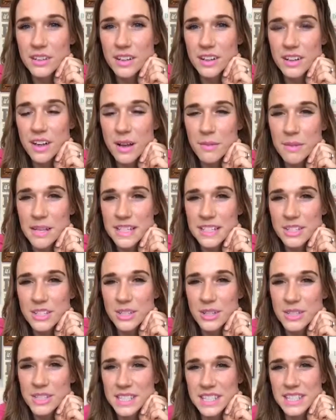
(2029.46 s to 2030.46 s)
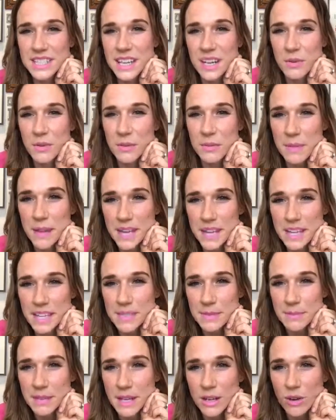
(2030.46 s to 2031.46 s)
comments. Josie said, with my kids
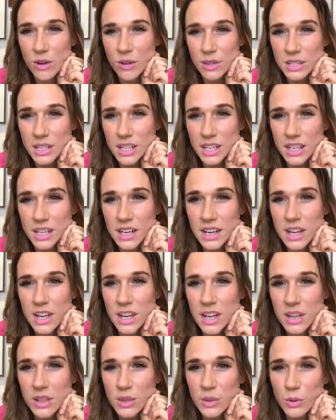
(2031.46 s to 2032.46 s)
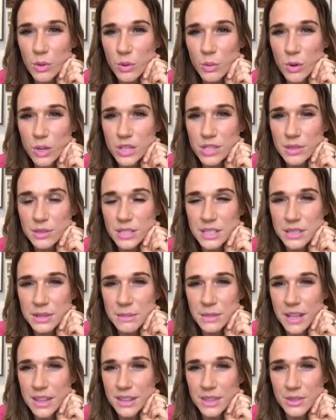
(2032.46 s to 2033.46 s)
being older, the reward system
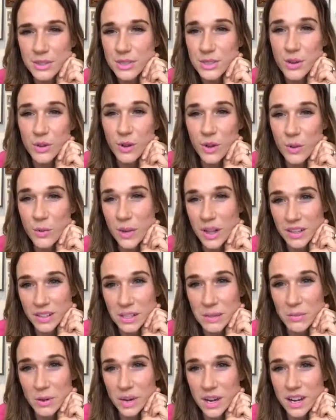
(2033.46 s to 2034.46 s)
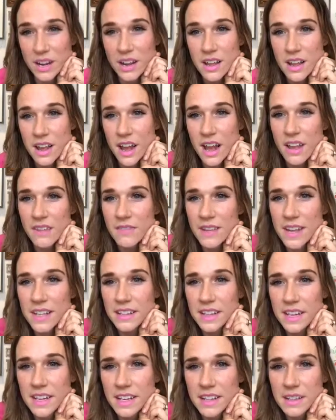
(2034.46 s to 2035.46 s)
like those don't go well anymore. I find
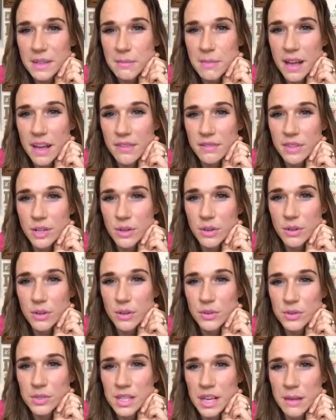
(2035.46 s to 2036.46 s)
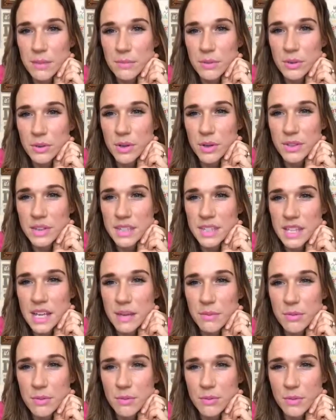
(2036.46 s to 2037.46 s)
letting them have their alone time throughout the day
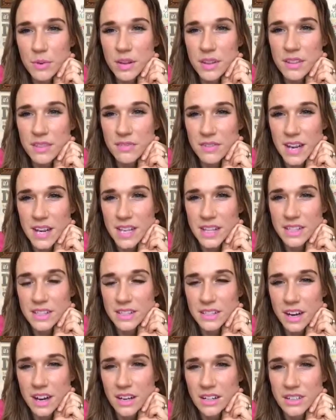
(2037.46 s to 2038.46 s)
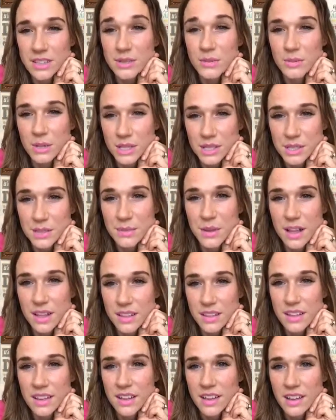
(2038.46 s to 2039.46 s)
before the fighting starts works well.
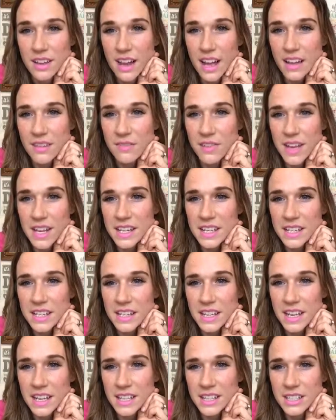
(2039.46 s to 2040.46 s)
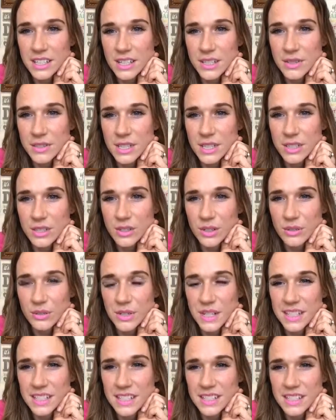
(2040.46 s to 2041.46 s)
I find excuses or
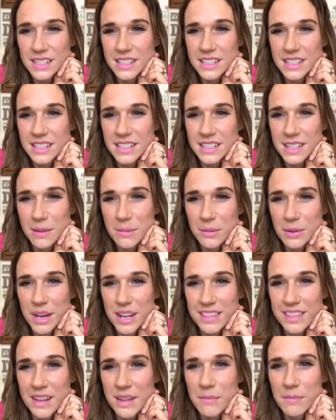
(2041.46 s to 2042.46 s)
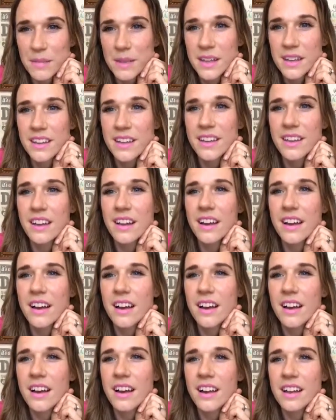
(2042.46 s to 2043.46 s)
reasons to separate them.
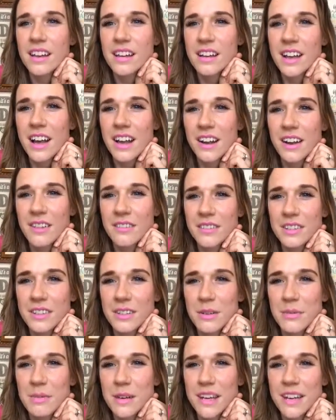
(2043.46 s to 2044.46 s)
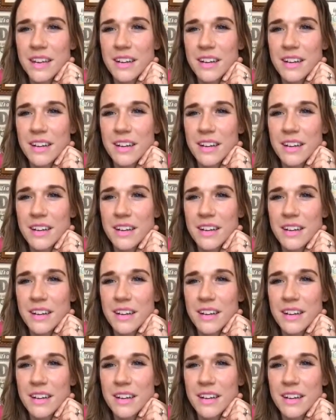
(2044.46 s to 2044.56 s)
It cut off a little bit. I